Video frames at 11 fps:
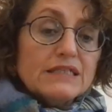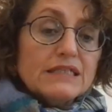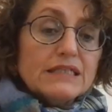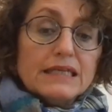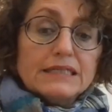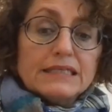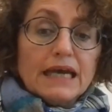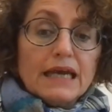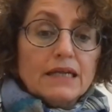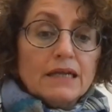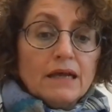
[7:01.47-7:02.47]
activity that
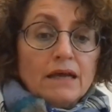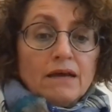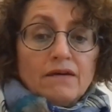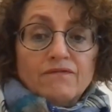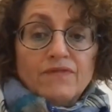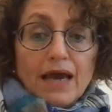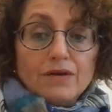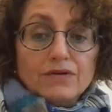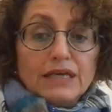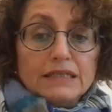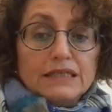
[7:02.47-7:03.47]
can
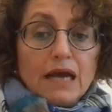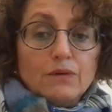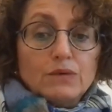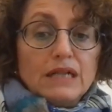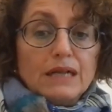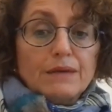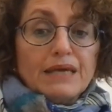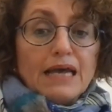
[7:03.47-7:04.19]
very adequately